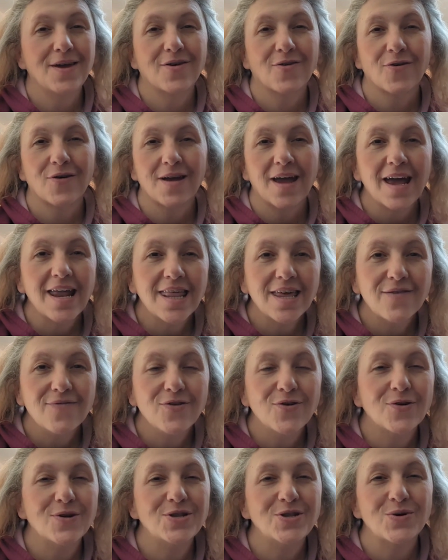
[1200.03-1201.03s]
creative,
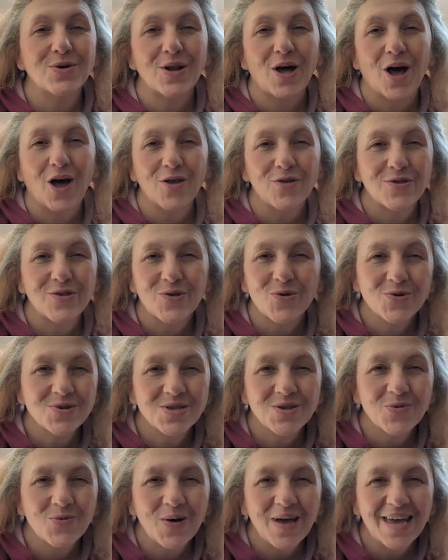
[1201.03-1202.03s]
you can do it all sorts
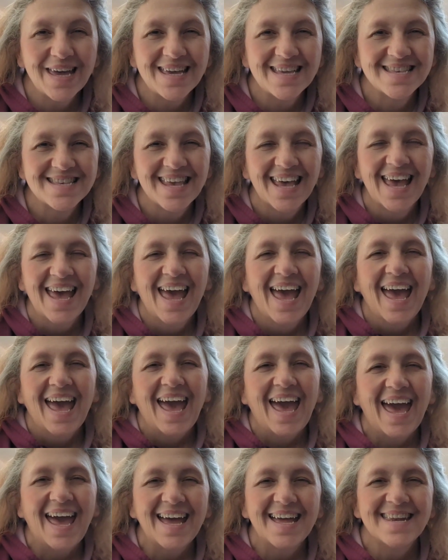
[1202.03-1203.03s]
of ways
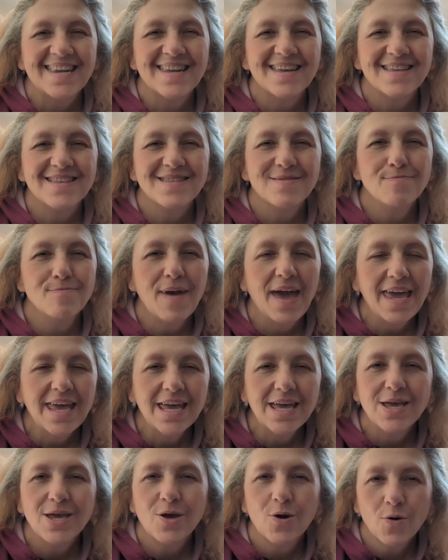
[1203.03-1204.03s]
and make
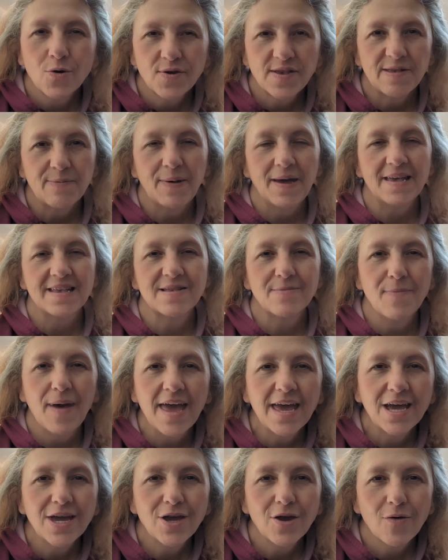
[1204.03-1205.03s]
it your space,
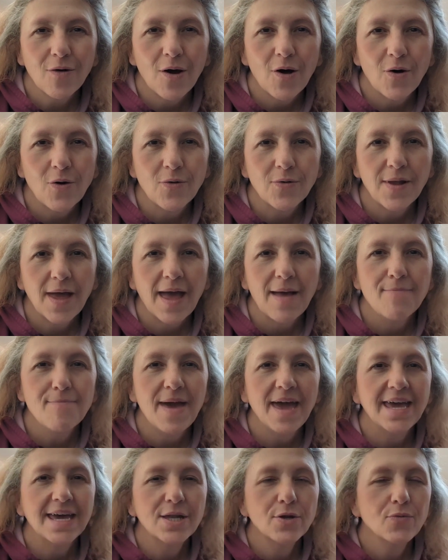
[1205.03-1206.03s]
make it your own,
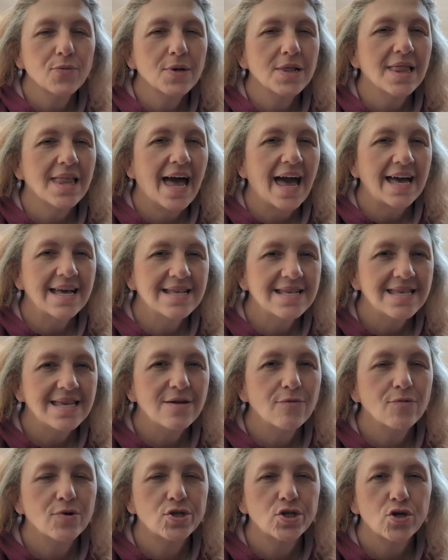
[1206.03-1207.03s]
make it a
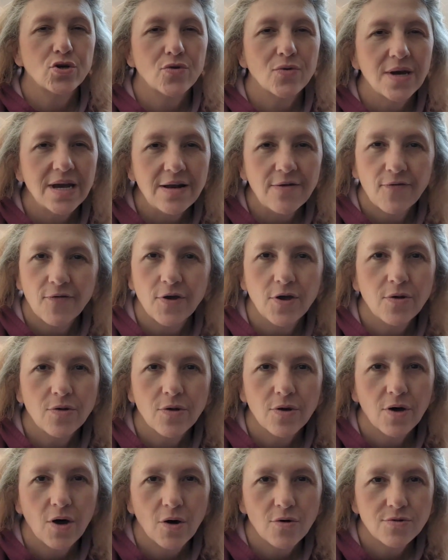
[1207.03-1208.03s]
relaxing retreat for you to
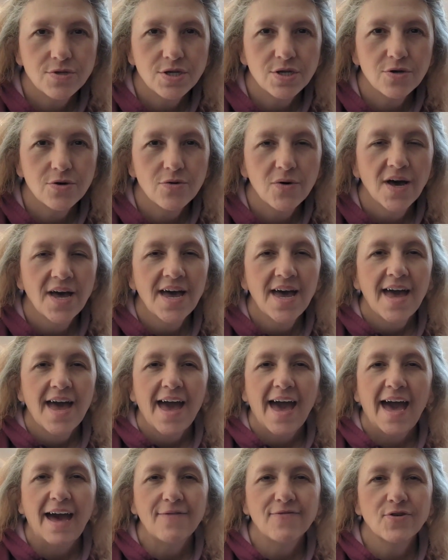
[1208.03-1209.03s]
go to
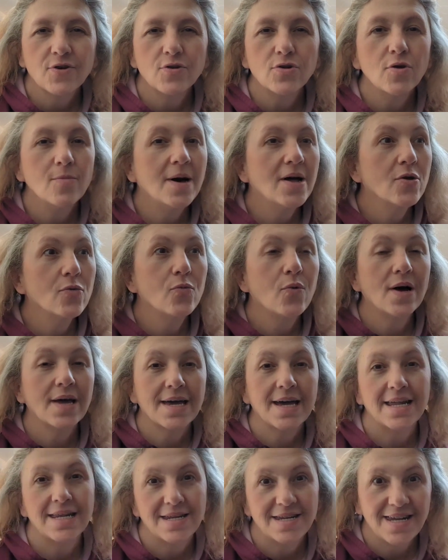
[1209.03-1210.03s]
after no matter what
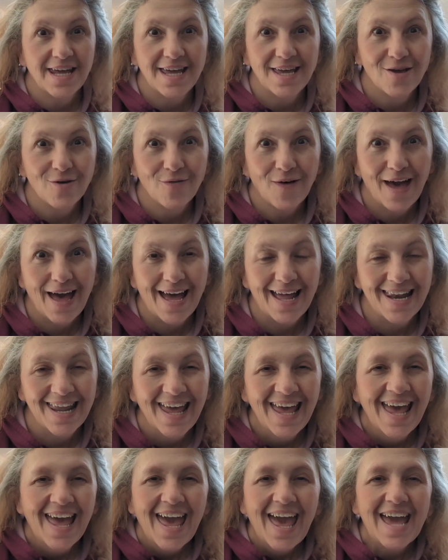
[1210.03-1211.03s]
kind of day you've had.
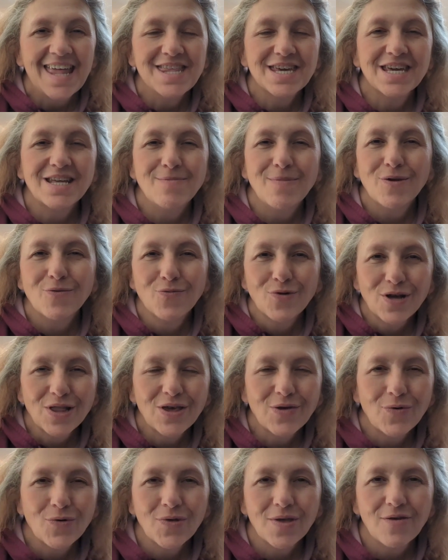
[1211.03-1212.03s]
And it can be
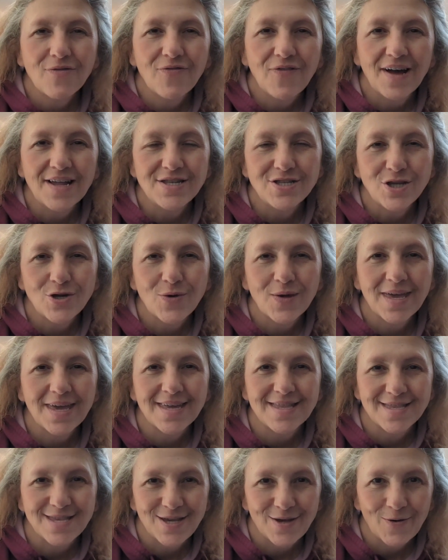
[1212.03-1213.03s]
really, really fun doing
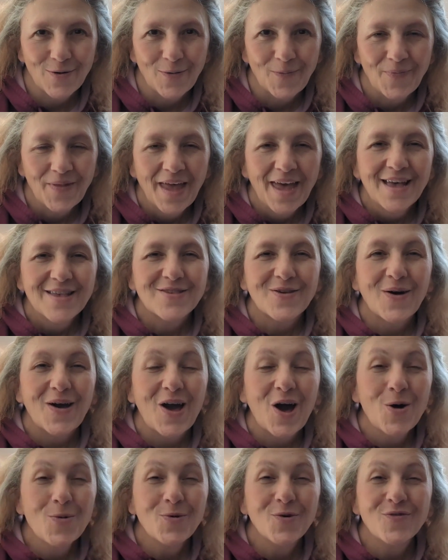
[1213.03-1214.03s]
it too. So I
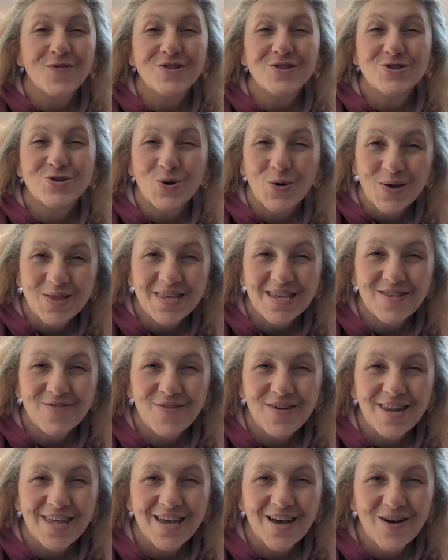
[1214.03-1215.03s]
hope you've enjoyed this
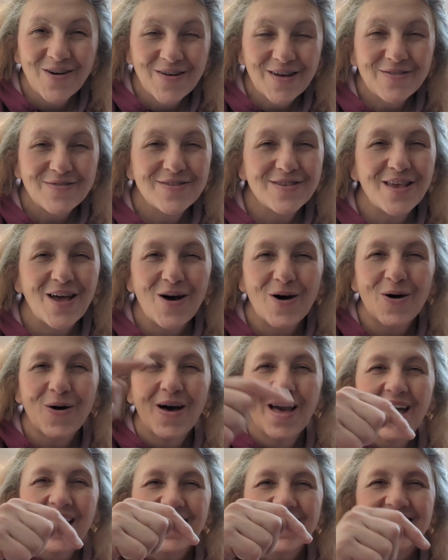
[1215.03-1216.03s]
video. If so,
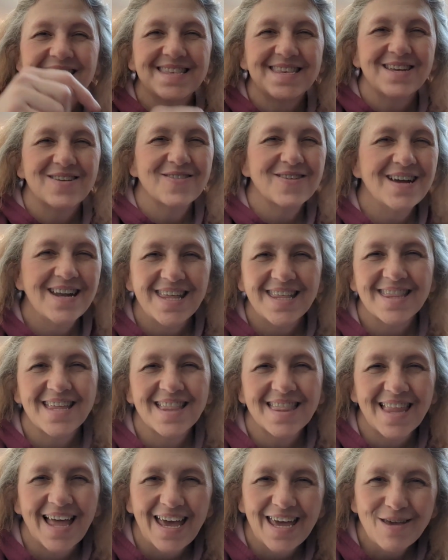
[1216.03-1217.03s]
consider hitting the
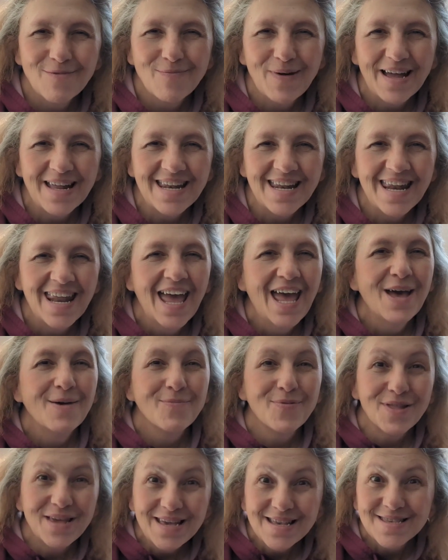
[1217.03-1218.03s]
like button.
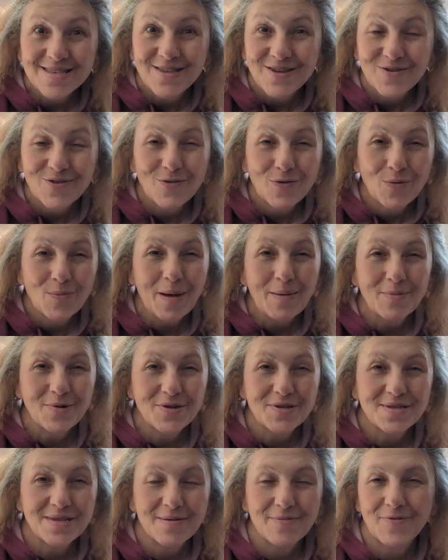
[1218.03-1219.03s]
Please do remember
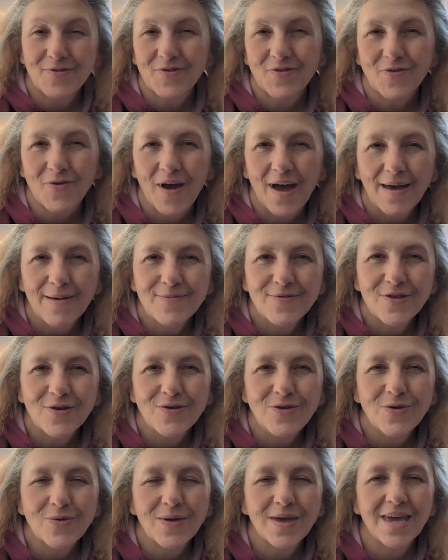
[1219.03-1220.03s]
to subscribe so
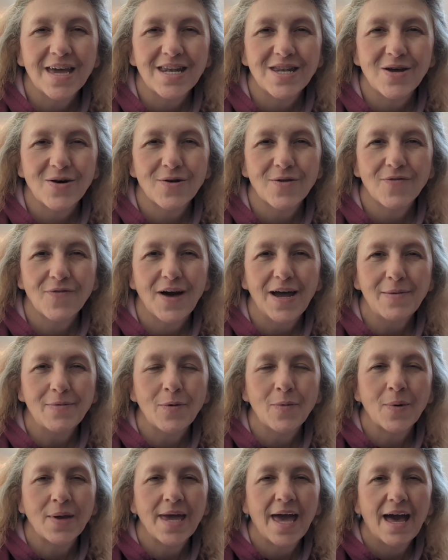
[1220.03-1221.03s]
you can get notified
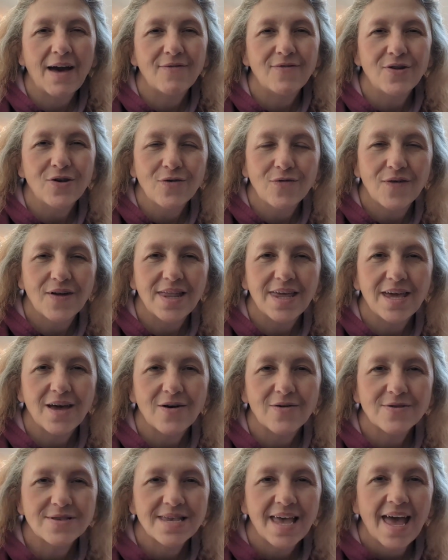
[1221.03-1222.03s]
when we have new
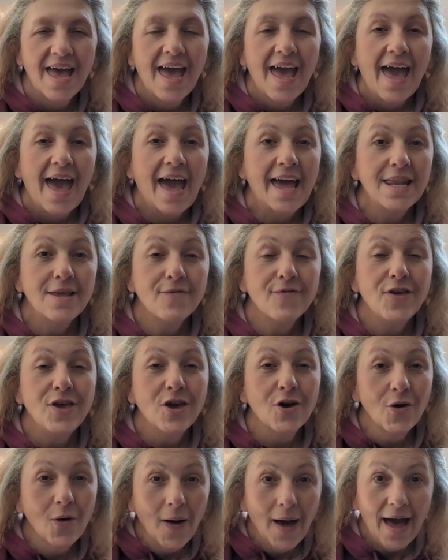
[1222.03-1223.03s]
videos. And if
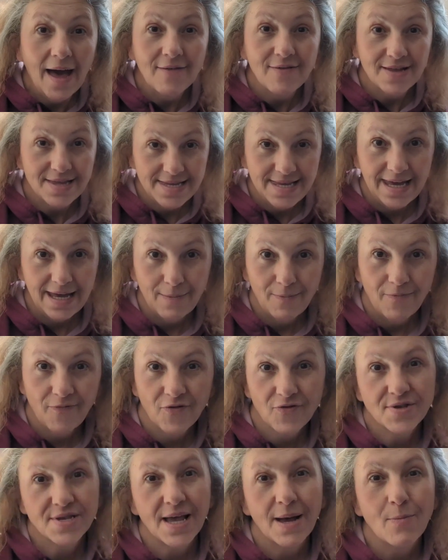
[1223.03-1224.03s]
you have a tip
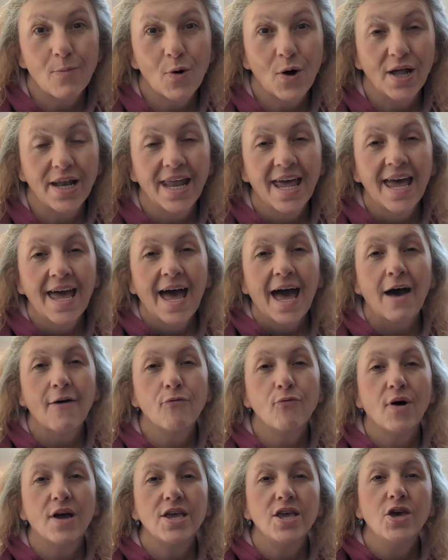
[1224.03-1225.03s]
for someone of
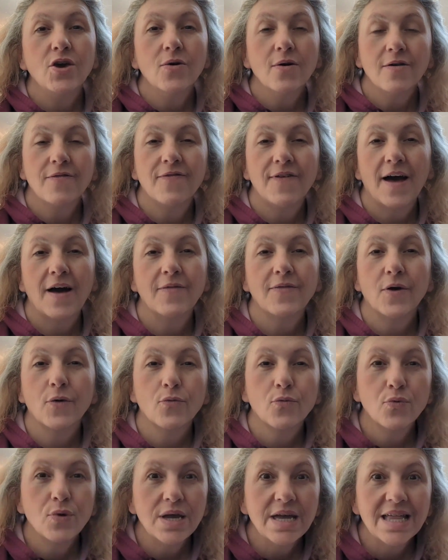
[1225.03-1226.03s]
what you have found that
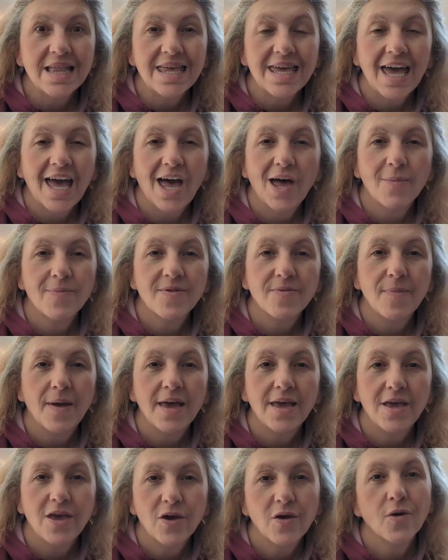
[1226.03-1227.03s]
really helps
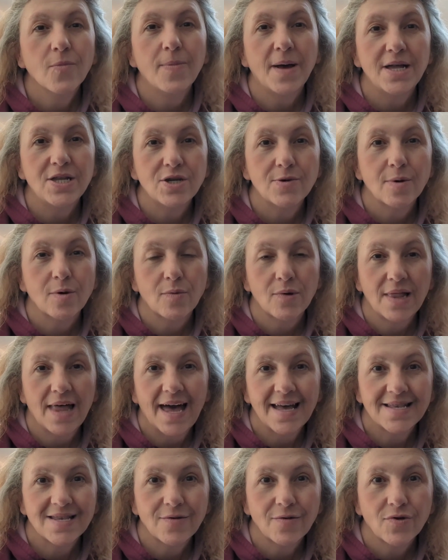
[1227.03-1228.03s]
make your bedroom a
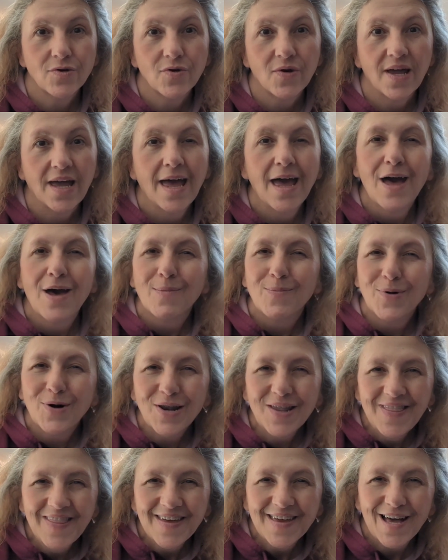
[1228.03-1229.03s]
relaxing retreat, put
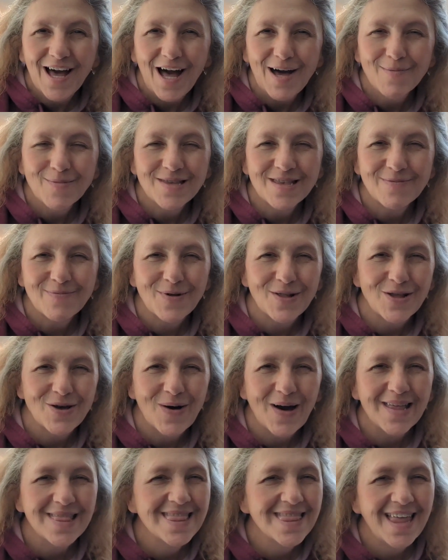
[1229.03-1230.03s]
it in the comments below.
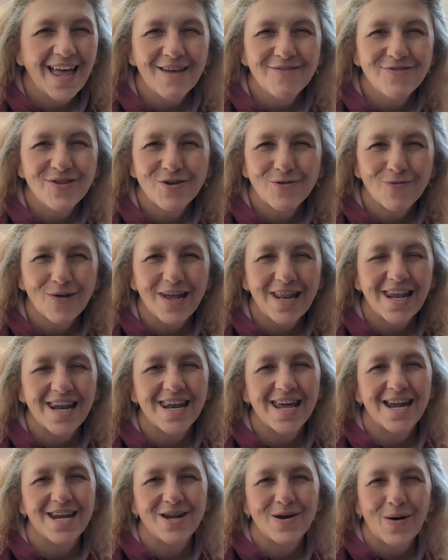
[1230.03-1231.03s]
I'd love to read it, and
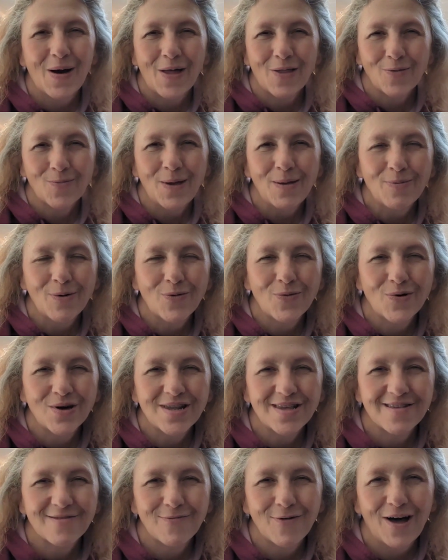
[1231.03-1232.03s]
I know other people would
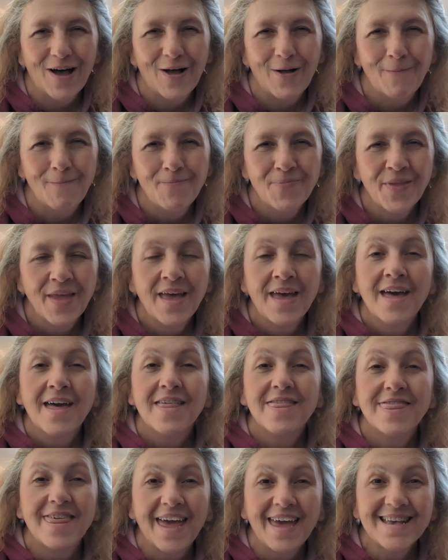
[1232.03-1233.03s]
as well.
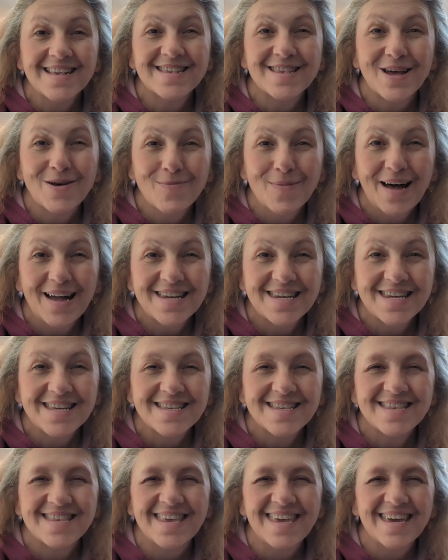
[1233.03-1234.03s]
Thanks so much.
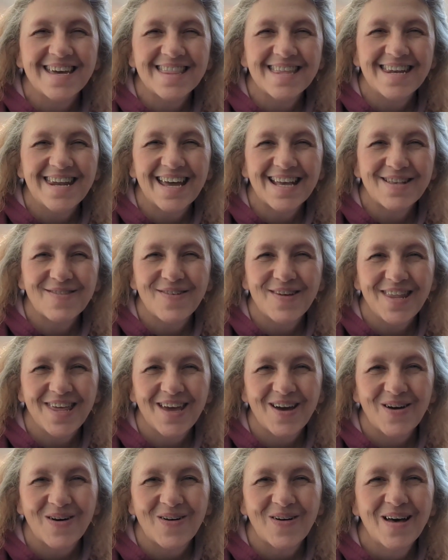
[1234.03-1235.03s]
See you in the next
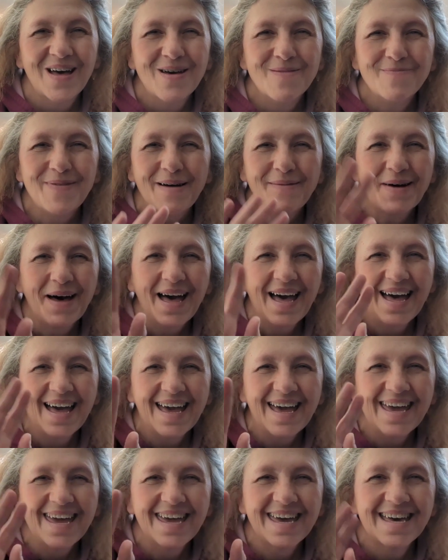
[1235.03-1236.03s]
video.
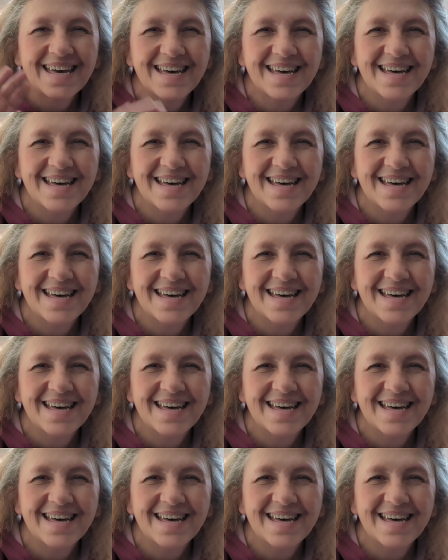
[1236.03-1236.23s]
Bye-bye.